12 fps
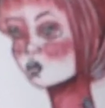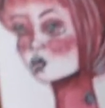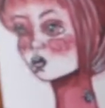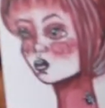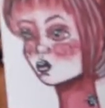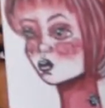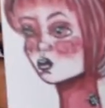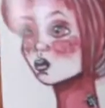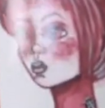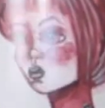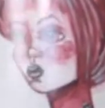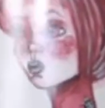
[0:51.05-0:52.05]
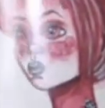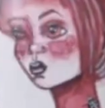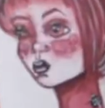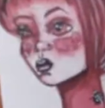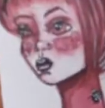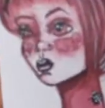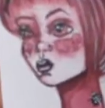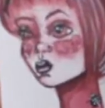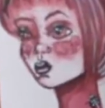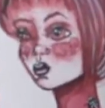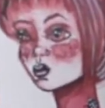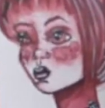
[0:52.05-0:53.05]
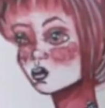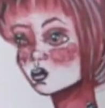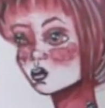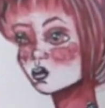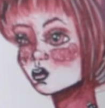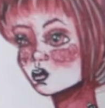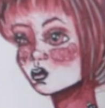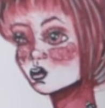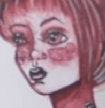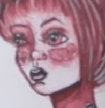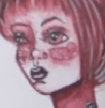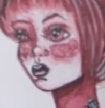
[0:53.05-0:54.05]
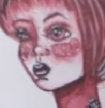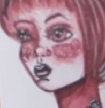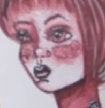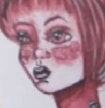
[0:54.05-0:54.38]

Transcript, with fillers: oh sorry about the glare but yeah